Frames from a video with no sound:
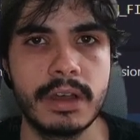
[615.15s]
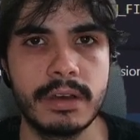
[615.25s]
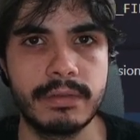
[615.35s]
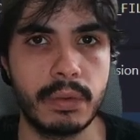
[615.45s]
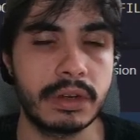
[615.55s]

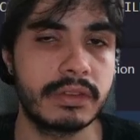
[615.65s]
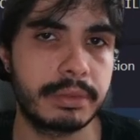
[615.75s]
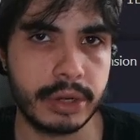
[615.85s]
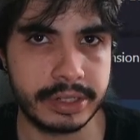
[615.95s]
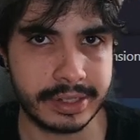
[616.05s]
for one of the
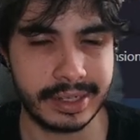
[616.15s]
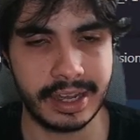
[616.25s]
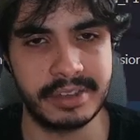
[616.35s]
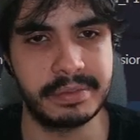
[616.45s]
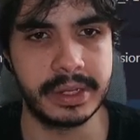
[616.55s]
projects that
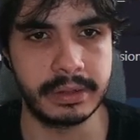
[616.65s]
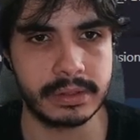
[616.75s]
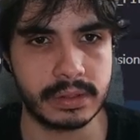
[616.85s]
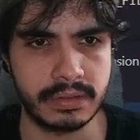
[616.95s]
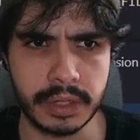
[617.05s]
I've been
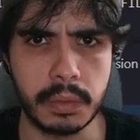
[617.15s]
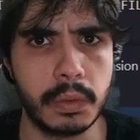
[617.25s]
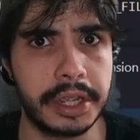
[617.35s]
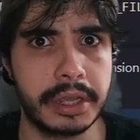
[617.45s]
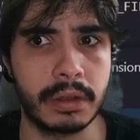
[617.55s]
sort of like
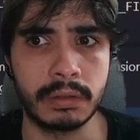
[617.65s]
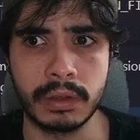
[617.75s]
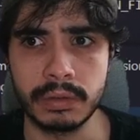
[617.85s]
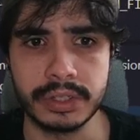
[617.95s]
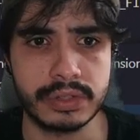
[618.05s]
working
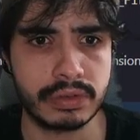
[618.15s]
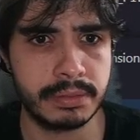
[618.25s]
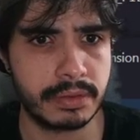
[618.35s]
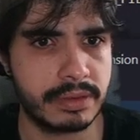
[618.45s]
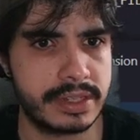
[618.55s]
on the
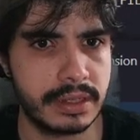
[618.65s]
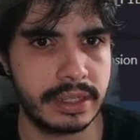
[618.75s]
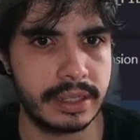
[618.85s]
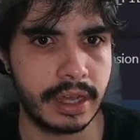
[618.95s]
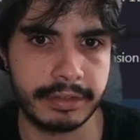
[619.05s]
stream
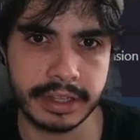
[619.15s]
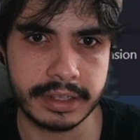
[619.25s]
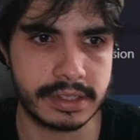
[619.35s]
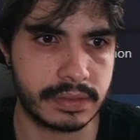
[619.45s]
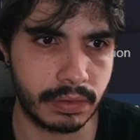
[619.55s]
recently. I think
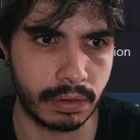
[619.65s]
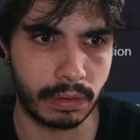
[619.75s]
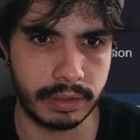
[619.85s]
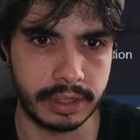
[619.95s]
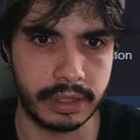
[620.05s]
this is
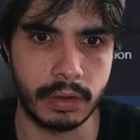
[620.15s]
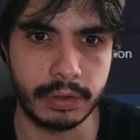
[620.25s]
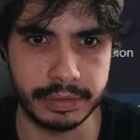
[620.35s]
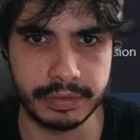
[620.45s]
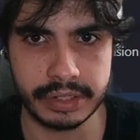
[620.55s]
for the
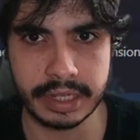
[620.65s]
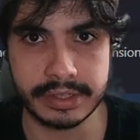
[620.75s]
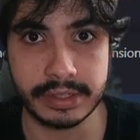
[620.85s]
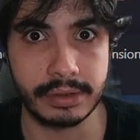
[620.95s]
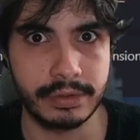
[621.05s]
audio
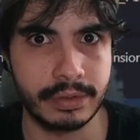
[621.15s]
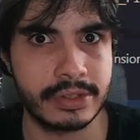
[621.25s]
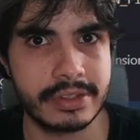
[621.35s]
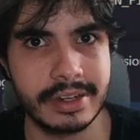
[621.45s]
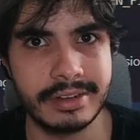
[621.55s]
visualizer. So if you're
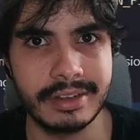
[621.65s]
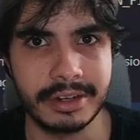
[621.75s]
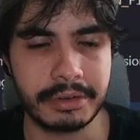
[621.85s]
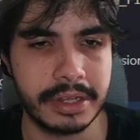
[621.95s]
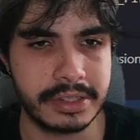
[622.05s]
interested
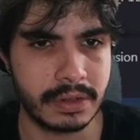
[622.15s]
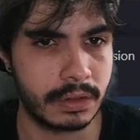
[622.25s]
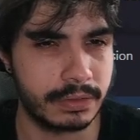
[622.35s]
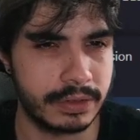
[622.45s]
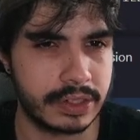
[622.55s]
in creating an
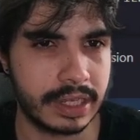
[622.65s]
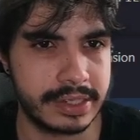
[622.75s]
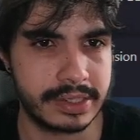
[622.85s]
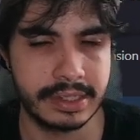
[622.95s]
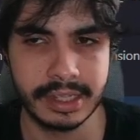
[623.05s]
audio
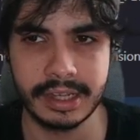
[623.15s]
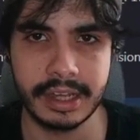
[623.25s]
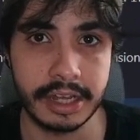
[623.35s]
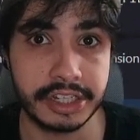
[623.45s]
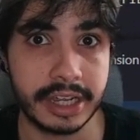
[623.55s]
visualizer,
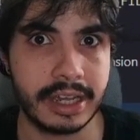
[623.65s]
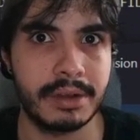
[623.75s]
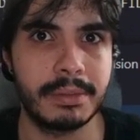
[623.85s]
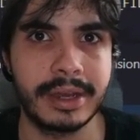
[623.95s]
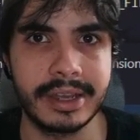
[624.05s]
check
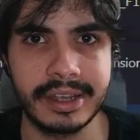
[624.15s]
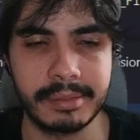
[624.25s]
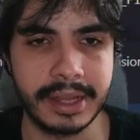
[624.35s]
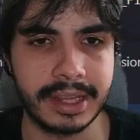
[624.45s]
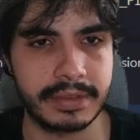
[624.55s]
out my
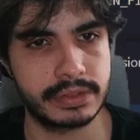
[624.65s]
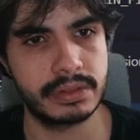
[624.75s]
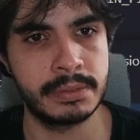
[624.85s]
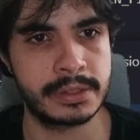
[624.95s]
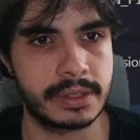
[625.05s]
live
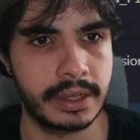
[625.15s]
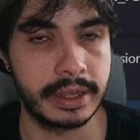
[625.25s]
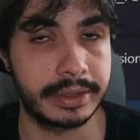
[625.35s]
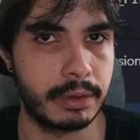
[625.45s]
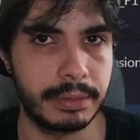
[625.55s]
streams.
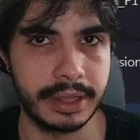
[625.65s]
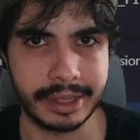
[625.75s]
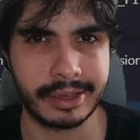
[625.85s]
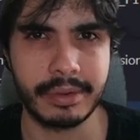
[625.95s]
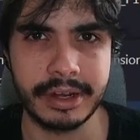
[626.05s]
There will be
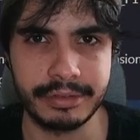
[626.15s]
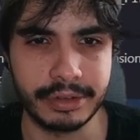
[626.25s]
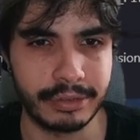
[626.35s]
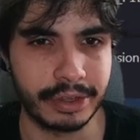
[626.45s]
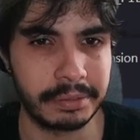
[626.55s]
like quite a
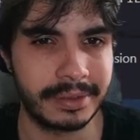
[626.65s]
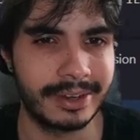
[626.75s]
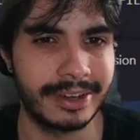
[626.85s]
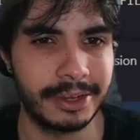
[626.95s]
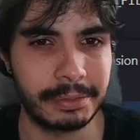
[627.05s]
few of them
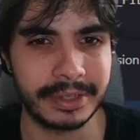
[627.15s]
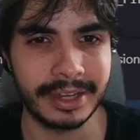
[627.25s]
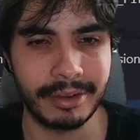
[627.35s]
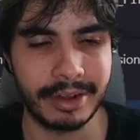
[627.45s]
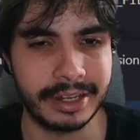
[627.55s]
up
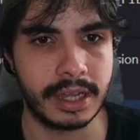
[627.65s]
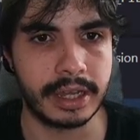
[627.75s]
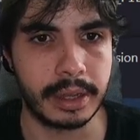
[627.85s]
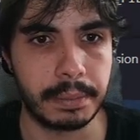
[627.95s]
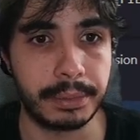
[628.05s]
there already.
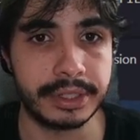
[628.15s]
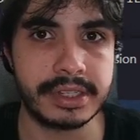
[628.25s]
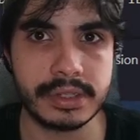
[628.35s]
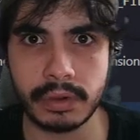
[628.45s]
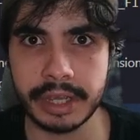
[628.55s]
But
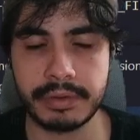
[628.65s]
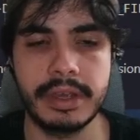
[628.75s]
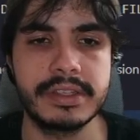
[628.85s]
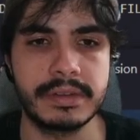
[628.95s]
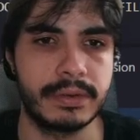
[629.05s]
this is what I
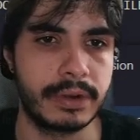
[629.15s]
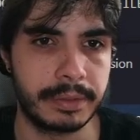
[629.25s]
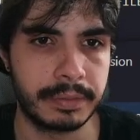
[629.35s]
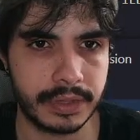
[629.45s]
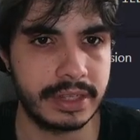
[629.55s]
created for
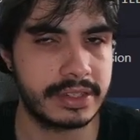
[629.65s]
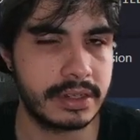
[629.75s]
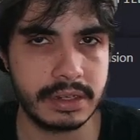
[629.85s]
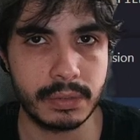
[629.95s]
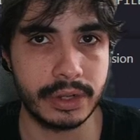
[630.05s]
it. And
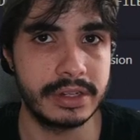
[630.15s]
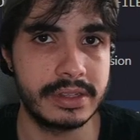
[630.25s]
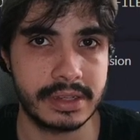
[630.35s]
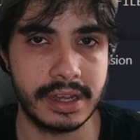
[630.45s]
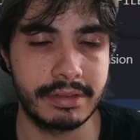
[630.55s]
essentially what you
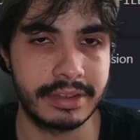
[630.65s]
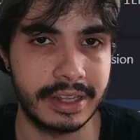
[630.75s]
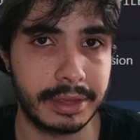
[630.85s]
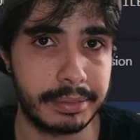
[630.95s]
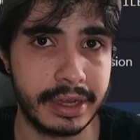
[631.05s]
need to have
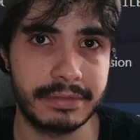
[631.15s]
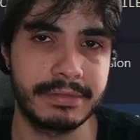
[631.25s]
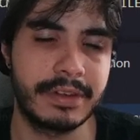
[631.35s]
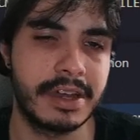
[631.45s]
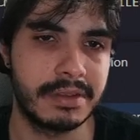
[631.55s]
in that Python
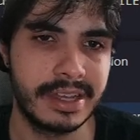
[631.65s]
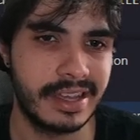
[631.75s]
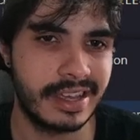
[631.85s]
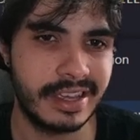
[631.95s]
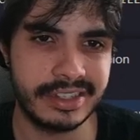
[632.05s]
file
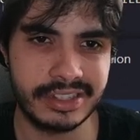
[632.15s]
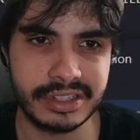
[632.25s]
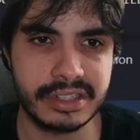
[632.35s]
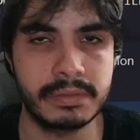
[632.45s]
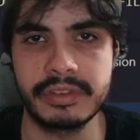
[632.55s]
is
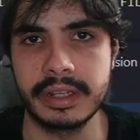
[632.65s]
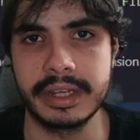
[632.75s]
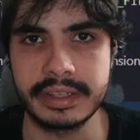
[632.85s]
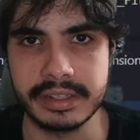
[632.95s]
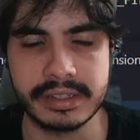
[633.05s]
just something
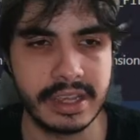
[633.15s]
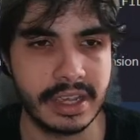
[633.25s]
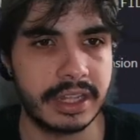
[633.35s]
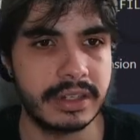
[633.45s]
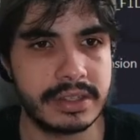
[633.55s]
like this.
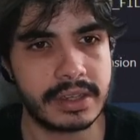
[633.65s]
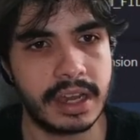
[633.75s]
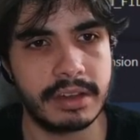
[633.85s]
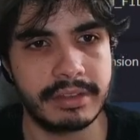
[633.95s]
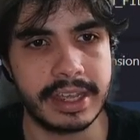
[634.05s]
You need to
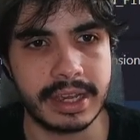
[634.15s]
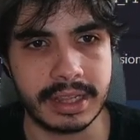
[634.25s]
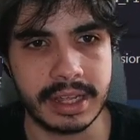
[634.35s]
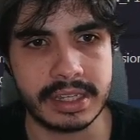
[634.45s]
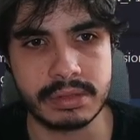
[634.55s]
have a
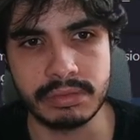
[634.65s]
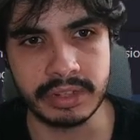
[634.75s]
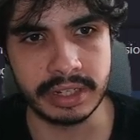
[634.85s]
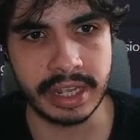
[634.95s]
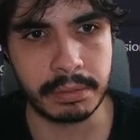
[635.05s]
class with
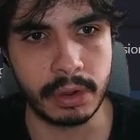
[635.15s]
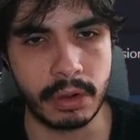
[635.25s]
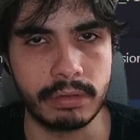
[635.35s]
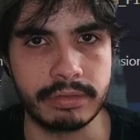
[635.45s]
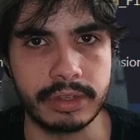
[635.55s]
the name
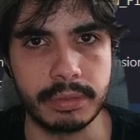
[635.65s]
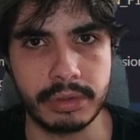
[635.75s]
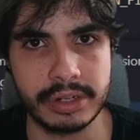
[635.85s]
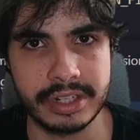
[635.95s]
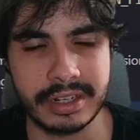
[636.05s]
of your
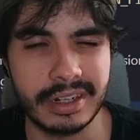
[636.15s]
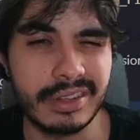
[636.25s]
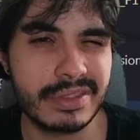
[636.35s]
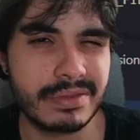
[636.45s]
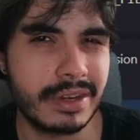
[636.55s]
project. And it
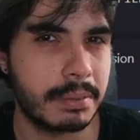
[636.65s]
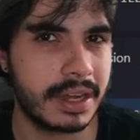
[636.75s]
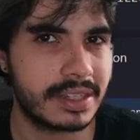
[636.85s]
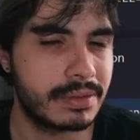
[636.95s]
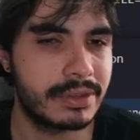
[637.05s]
doesn't really
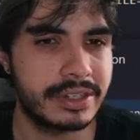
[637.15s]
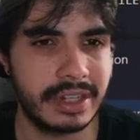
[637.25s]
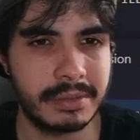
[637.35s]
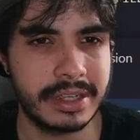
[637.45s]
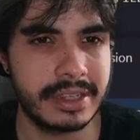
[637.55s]
matter which
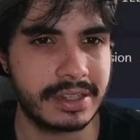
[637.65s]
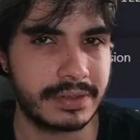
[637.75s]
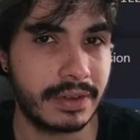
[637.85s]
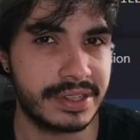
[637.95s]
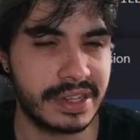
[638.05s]
name it is.
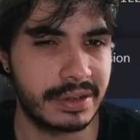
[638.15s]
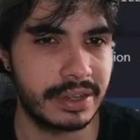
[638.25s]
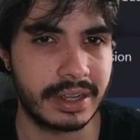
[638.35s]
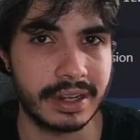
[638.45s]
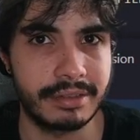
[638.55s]
As far as I know,
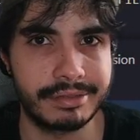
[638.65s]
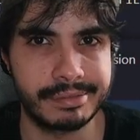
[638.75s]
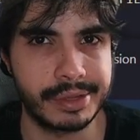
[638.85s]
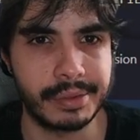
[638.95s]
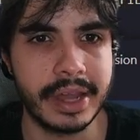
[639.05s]
you can have,
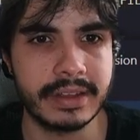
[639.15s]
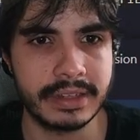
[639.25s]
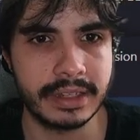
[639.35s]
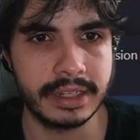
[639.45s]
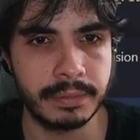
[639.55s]

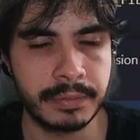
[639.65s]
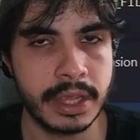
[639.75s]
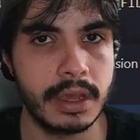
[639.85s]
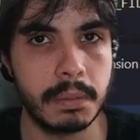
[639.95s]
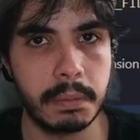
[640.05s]
anything here.
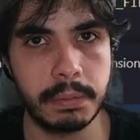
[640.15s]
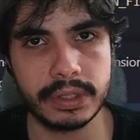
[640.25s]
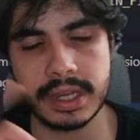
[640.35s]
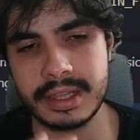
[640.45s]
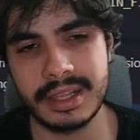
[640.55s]

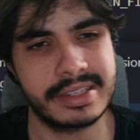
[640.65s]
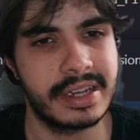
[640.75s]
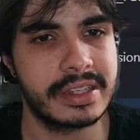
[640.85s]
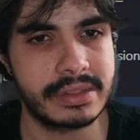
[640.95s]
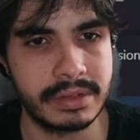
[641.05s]
But that class
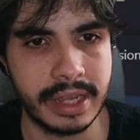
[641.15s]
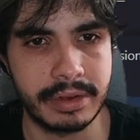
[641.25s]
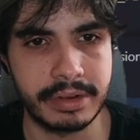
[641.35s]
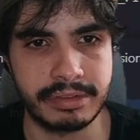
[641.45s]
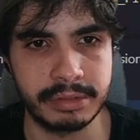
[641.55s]
has to
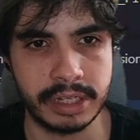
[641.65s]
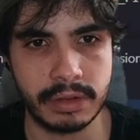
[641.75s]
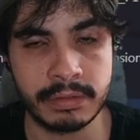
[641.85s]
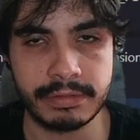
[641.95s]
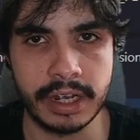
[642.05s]
inherit from the
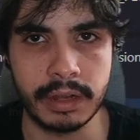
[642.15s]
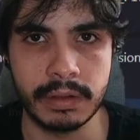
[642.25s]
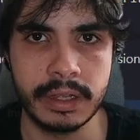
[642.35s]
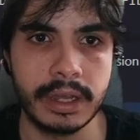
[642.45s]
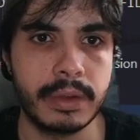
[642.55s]

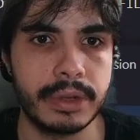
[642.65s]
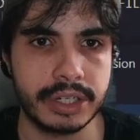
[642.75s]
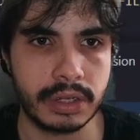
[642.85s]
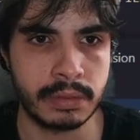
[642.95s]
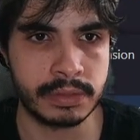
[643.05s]
Conanfile,
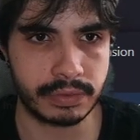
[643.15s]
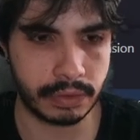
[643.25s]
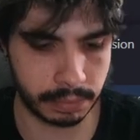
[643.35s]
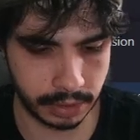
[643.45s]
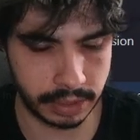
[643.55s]
which comes
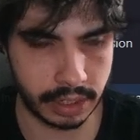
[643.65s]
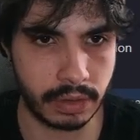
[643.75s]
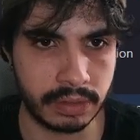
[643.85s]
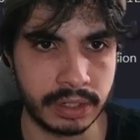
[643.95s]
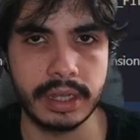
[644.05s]
from the
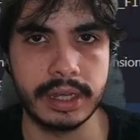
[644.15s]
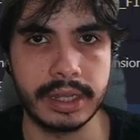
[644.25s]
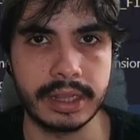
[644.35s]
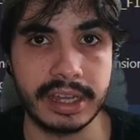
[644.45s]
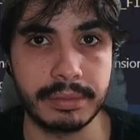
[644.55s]
Conan
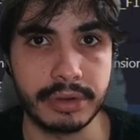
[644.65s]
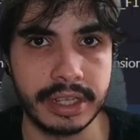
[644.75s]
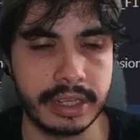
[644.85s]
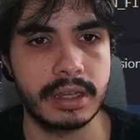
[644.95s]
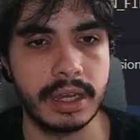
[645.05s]
library
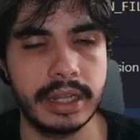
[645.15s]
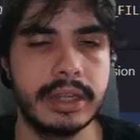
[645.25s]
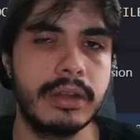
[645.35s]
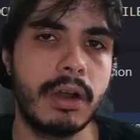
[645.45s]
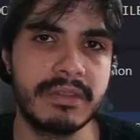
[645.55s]
here. And
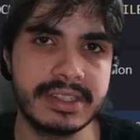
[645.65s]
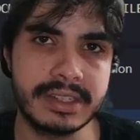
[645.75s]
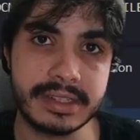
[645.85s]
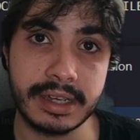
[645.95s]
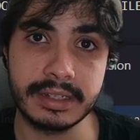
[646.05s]
then obviously
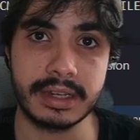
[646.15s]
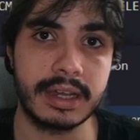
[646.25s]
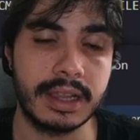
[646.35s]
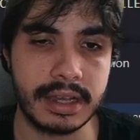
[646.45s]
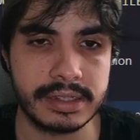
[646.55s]
inside that
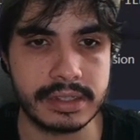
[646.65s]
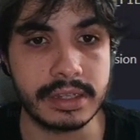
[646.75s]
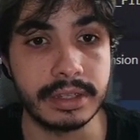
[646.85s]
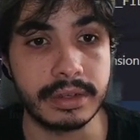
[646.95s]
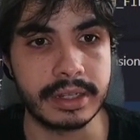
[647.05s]
class,
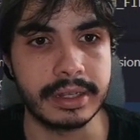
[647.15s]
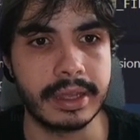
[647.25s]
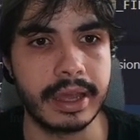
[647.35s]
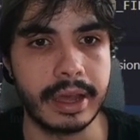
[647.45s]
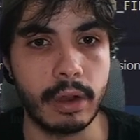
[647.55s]
you can
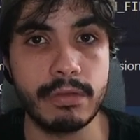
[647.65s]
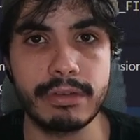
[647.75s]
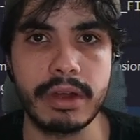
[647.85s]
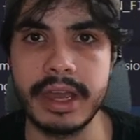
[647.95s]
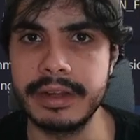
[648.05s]

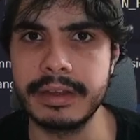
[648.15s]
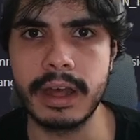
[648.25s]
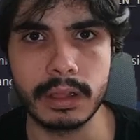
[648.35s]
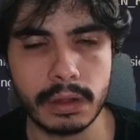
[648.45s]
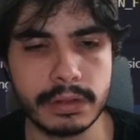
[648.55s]
override
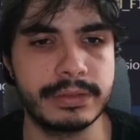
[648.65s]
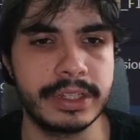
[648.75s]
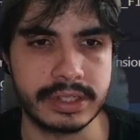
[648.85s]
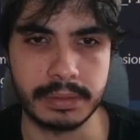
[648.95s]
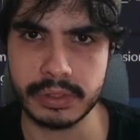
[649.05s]
a lot of
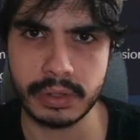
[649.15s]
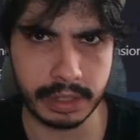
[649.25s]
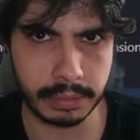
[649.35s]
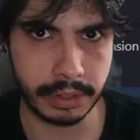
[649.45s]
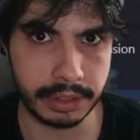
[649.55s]
things. And I'm
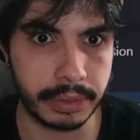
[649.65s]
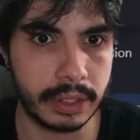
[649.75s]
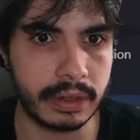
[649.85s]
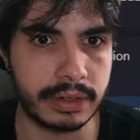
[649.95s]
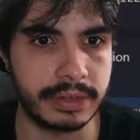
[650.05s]
talking about, a
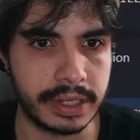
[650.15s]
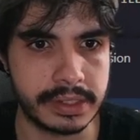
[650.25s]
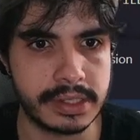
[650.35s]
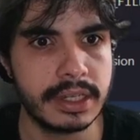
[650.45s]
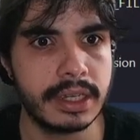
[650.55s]
lot of
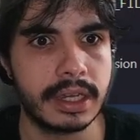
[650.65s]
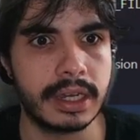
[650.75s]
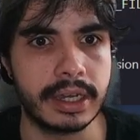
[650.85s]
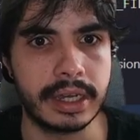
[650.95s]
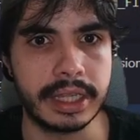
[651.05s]
things.
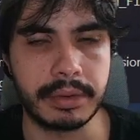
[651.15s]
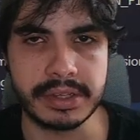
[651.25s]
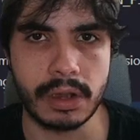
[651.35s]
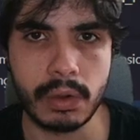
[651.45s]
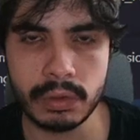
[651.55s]
There is a whole